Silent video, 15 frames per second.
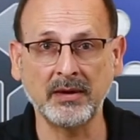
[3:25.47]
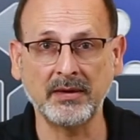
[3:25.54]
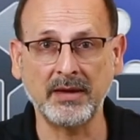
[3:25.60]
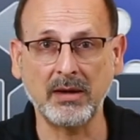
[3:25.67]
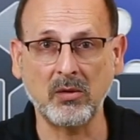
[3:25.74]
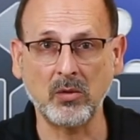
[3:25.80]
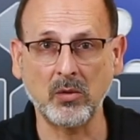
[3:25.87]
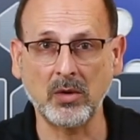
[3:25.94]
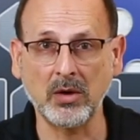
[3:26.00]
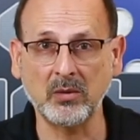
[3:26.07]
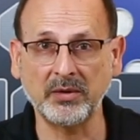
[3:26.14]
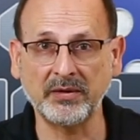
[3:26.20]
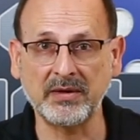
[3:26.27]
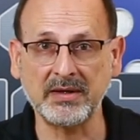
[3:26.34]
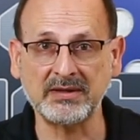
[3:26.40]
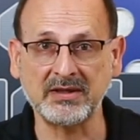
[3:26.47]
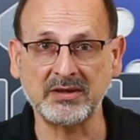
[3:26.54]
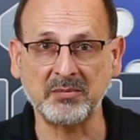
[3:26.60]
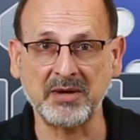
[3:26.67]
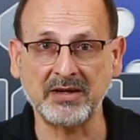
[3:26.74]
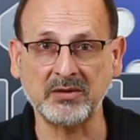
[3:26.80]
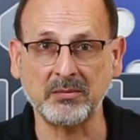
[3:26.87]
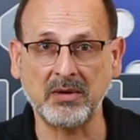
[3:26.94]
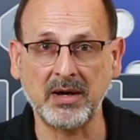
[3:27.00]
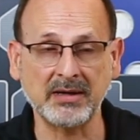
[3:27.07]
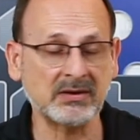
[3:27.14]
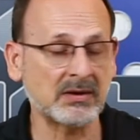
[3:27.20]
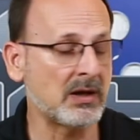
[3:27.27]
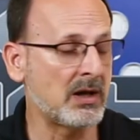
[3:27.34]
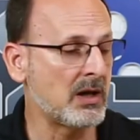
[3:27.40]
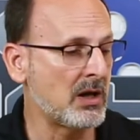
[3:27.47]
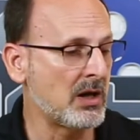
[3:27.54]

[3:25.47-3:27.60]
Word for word: that will work with these expansion boxes.